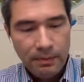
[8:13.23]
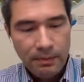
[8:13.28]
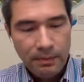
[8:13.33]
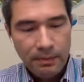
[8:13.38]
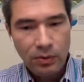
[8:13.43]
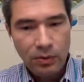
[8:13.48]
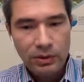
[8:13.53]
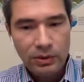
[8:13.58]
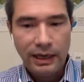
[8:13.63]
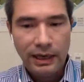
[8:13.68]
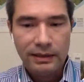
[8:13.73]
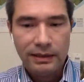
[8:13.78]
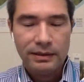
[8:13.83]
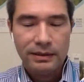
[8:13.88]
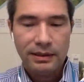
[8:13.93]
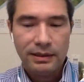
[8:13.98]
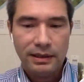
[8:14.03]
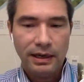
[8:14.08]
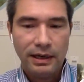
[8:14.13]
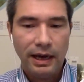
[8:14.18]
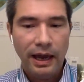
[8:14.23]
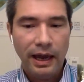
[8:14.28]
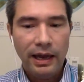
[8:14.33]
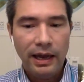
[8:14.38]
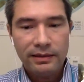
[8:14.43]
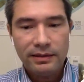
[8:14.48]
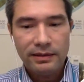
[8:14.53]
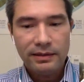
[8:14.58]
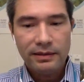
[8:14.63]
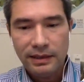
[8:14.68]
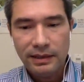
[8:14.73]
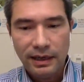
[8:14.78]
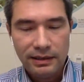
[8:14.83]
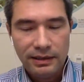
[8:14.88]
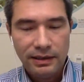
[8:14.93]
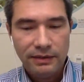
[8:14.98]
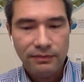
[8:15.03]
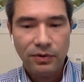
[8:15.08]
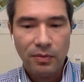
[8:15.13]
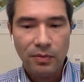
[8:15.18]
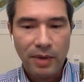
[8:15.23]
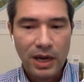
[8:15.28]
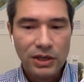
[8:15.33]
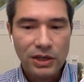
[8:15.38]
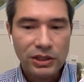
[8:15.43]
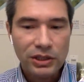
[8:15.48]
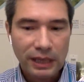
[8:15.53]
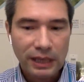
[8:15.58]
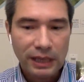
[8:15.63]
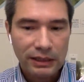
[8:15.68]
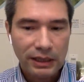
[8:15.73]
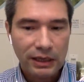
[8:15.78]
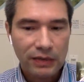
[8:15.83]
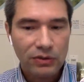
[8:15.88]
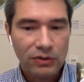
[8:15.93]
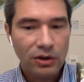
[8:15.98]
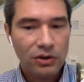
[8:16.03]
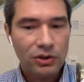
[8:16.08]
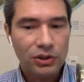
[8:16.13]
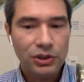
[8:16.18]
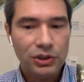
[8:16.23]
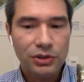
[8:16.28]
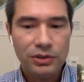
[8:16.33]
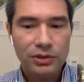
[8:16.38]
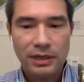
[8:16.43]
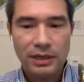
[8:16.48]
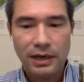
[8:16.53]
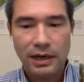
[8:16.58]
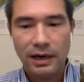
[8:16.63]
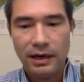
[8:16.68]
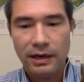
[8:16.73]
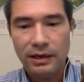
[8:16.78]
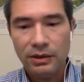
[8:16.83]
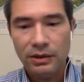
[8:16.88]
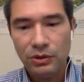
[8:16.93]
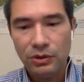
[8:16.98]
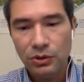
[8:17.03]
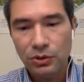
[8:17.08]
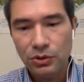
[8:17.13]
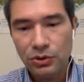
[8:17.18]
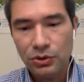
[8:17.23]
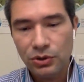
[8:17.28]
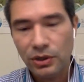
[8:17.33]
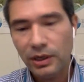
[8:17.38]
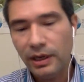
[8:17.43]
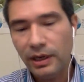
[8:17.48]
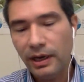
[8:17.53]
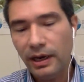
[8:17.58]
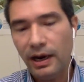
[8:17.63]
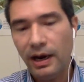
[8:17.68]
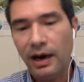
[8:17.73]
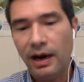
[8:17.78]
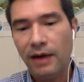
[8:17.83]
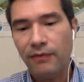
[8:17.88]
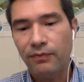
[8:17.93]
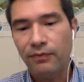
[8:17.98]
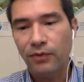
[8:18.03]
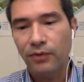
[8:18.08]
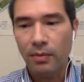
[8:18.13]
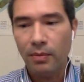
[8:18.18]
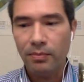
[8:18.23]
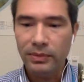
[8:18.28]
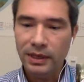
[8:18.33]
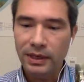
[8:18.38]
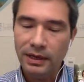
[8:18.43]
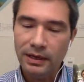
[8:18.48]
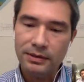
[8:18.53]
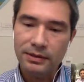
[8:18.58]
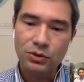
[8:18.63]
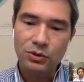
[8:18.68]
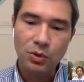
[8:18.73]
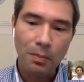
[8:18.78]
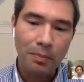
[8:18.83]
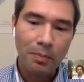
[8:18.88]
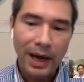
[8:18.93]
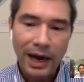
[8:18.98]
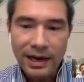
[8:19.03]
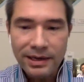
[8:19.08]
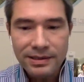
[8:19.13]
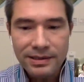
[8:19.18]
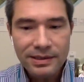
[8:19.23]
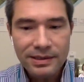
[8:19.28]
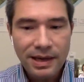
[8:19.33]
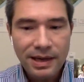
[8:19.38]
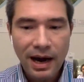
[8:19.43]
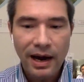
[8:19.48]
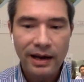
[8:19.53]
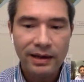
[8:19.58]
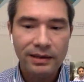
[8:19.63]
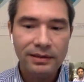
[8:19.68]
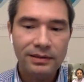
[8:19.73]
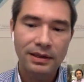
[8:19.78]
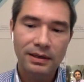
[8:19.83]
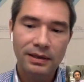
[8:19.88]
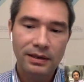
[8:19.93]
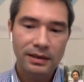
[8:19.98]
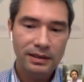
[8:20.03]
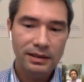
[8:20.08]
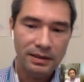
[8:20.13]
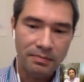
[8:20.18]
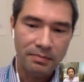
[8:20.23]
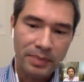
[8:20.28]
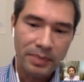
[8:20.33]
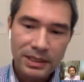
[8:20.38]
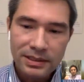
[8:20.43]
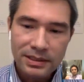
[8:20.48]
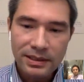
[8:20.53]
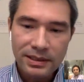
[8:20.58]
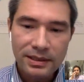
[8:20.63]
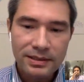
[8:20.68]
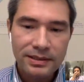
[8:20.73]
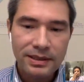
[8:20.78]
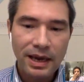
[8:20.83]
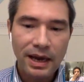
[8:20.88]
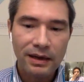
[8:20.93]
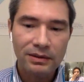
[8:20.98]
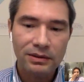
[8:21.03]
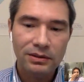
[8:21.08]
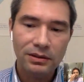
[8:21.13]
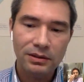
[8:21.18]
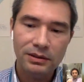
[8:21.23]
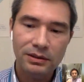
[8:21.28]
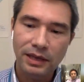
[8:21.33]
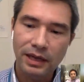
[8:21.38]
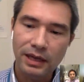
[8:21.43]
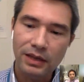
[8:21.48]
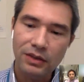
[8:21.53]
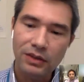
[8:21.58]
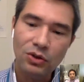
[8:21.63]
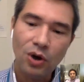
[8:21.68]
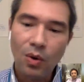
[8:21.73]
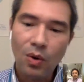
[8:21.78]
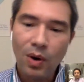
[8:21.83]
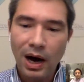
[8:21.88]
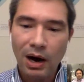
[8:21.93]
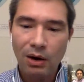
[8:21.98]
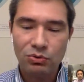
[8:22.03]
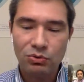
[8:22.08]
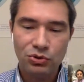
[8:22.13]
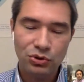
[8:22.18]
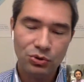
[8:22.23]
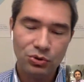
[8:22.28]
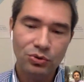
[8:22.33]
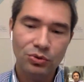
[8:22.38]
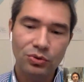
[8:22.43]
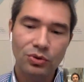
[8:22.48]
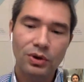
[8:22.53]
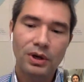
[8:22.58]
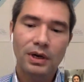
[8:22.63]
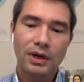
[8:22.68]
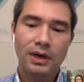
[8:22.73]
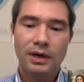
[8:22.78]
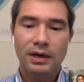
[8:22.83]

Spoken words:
people that enter that information, that technology usually are from the supply side, the business sector. They know how to